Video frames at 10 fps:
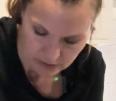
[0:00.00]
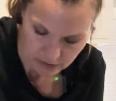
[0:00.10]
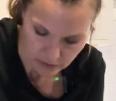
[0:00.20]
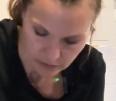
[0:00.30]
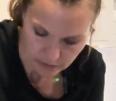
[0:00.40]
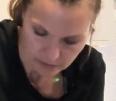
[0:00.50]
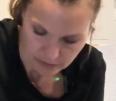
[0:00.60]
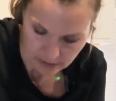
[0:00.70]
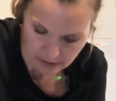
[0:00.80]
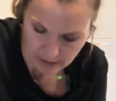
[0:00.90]
So
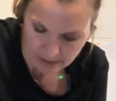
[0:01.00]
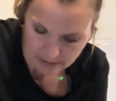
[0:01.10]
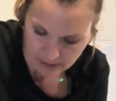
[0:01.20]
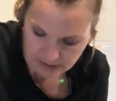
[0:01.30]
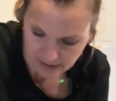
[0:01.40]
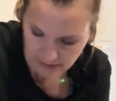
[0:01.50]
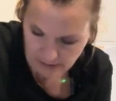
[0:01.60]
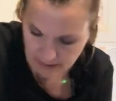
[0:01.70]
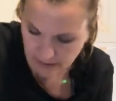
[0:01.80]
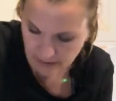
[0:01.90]

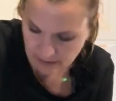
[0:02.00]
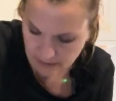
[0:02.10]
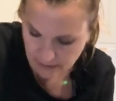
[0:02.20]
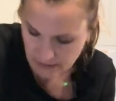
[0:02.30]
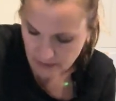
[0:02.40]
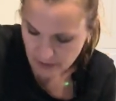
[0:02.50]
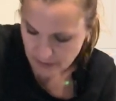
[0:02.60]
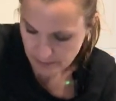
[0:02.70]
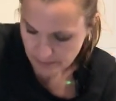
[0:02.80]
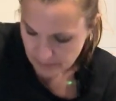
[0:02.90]
basically, you're gonna